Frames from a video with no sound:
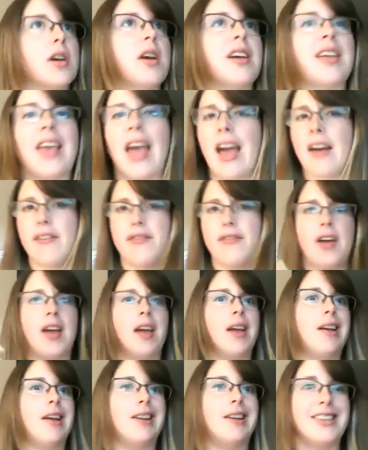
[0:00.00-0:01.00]

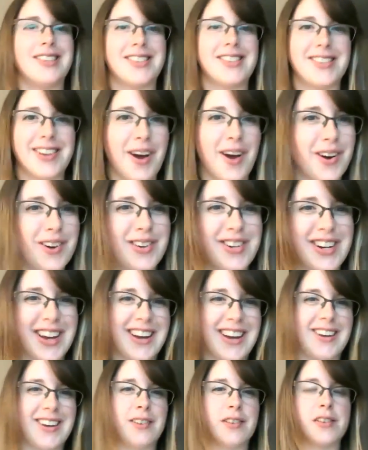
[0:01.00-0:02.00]
cafes,
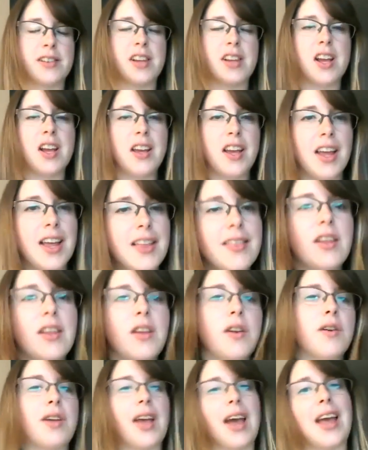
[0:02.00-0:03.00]
hotels in
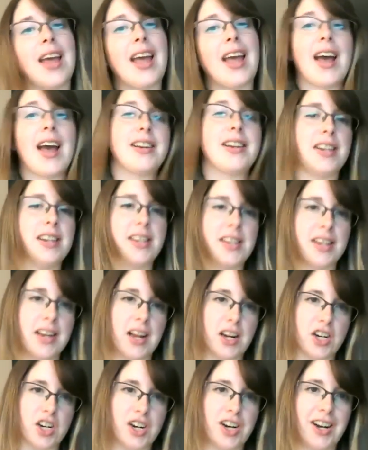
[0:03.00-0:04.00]
the UK and
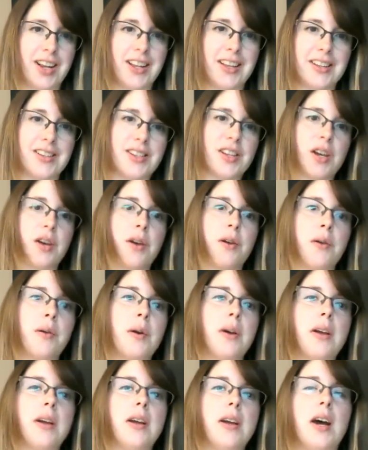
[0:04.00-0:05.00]
internationally. So
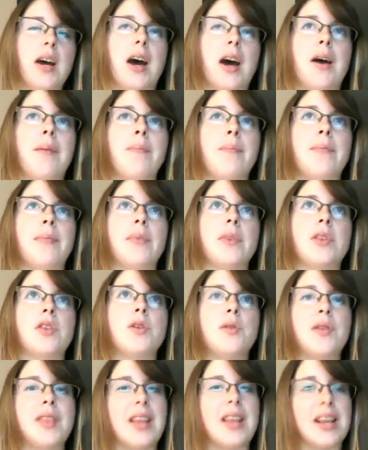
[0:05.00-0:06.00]

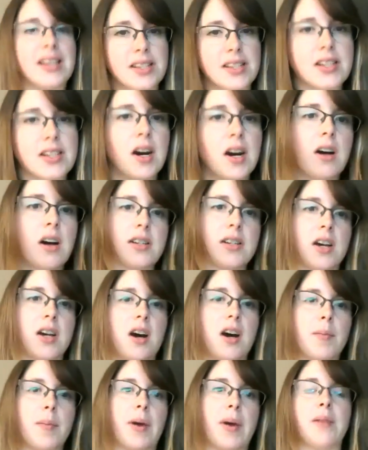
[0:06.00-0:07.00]
doing that
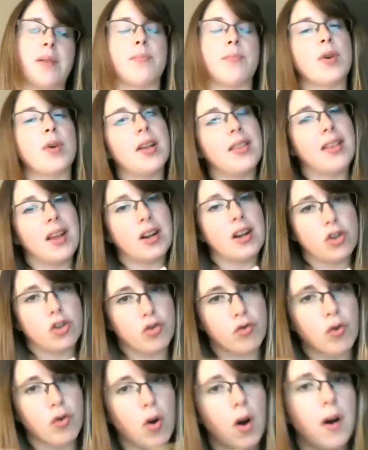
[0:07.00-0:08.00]
startup and bringing that
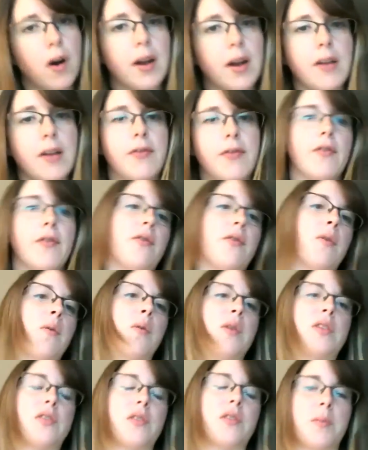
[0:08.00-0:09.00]
drive
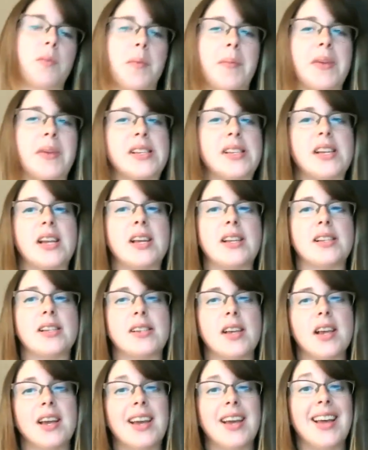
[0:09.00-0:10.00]
forwards from a
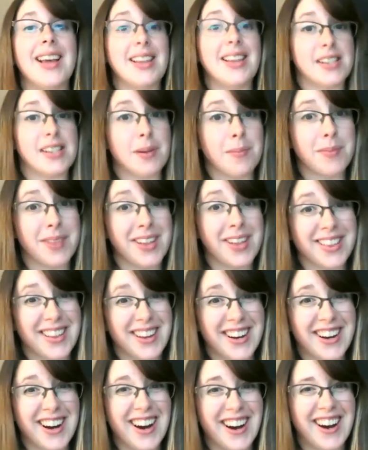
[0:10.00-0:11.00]
business is something
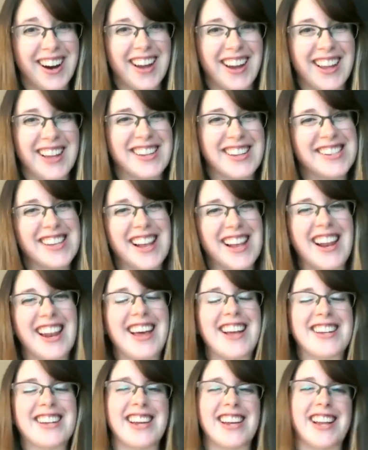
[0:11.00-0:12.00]
that I excel
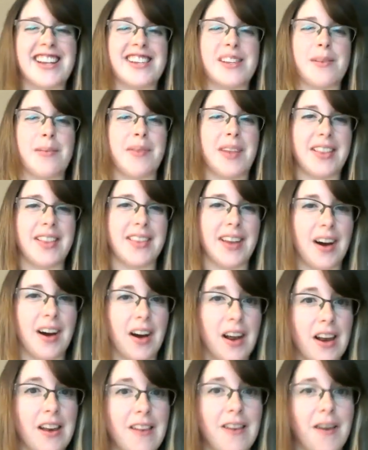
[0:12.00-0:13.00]
at and something that
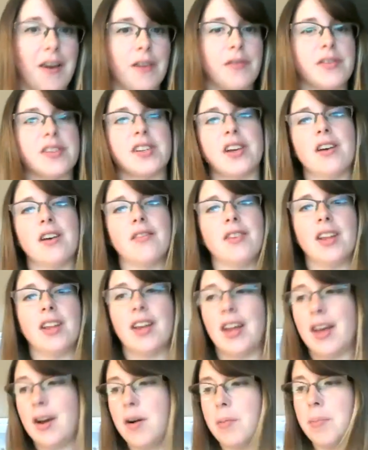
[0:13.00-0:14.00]
I love serving
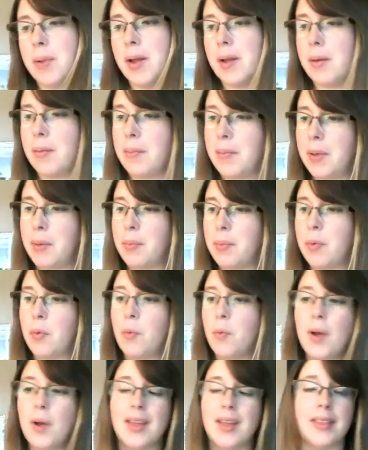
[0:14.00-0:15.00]
and helping people
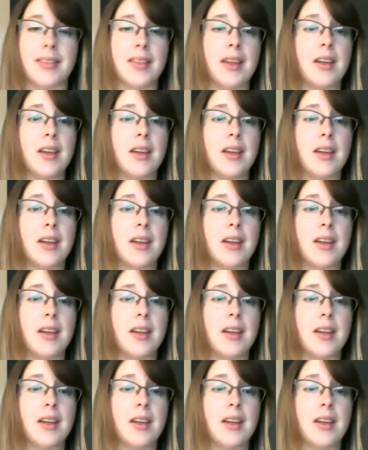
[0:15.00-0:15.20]
with.